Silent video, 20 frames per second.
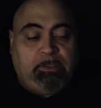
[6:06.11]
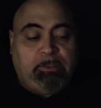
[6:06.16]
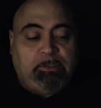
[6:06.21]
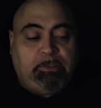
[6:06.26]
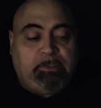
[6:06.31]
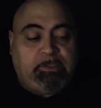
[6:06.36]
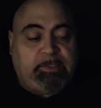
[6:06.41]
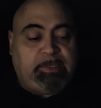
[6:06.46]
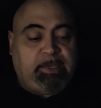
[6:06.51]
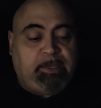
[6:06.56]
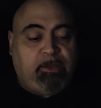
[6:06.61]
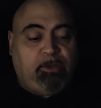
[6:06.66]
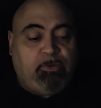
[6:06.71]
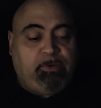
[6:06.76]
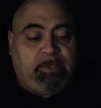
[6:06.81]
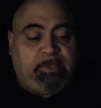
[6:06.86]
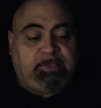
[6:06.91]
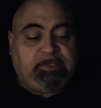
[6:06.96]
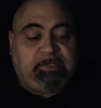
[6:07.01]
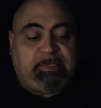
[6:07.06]
to
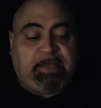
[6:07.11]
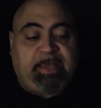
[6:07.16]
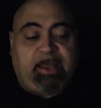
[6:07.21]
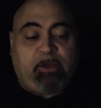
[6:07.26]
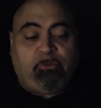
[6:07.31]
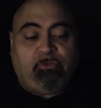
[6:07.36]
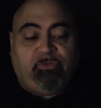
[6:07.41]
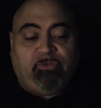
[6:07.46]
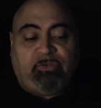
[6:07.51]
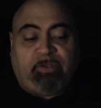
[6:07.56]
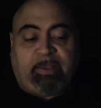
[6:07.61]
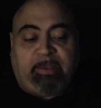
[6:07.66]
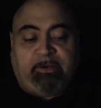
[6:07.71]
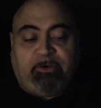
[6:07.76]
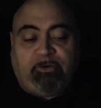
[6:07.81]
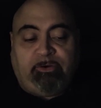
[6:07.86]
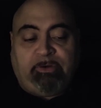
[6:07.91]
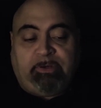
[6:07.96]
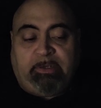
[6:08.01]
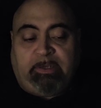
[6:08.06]
town as an
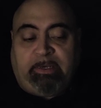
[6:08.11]
outsider,